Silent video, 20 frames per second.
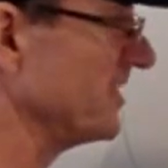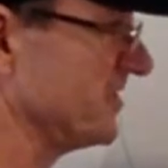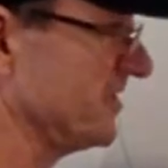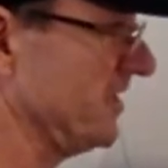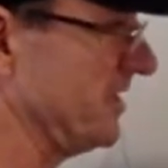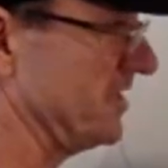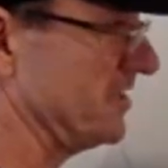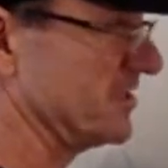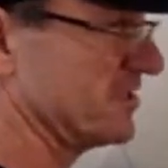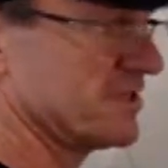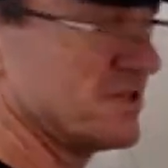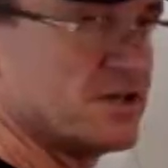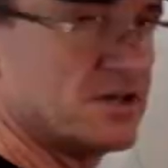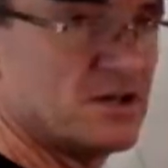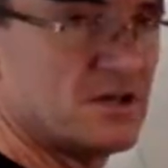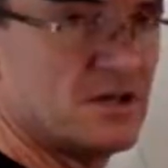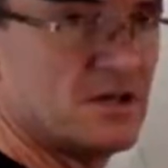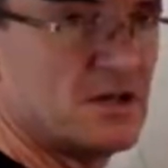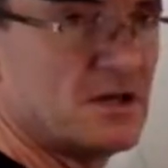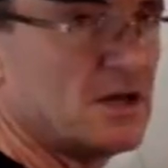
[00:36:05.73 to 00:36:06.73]
is this.
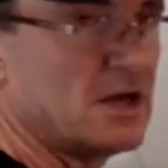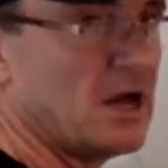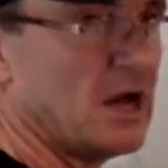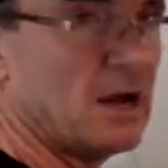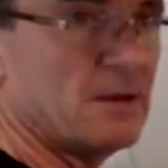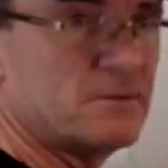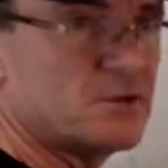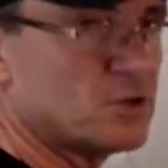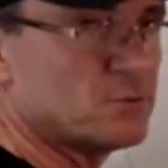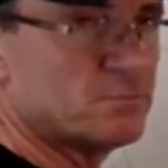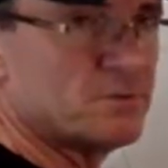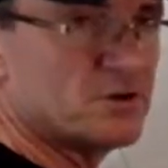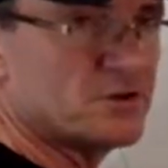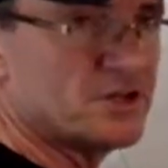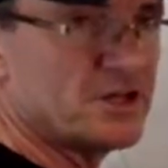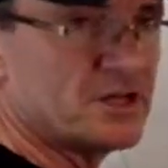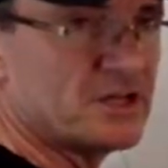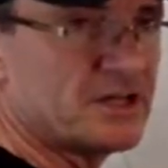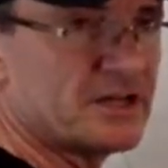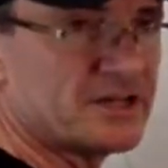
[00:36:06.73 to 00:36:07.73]
I'm not
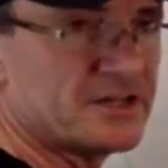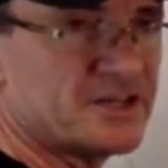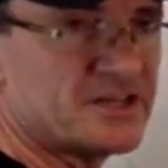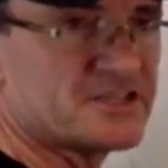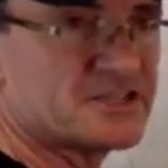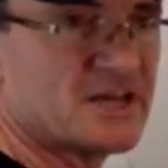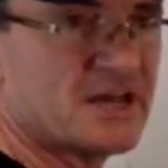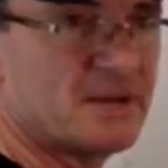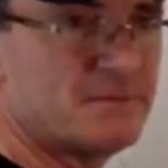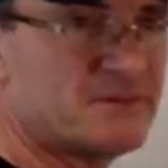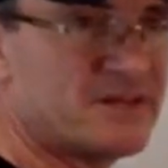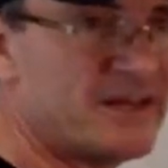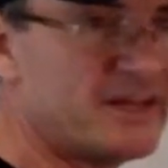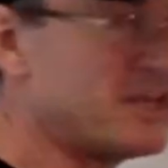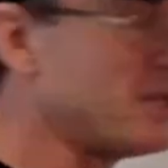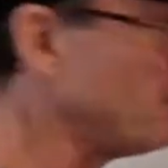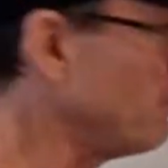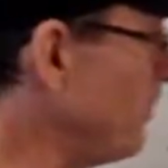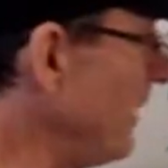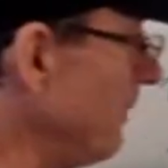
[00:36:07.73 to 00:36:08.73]
building like this. I'm taking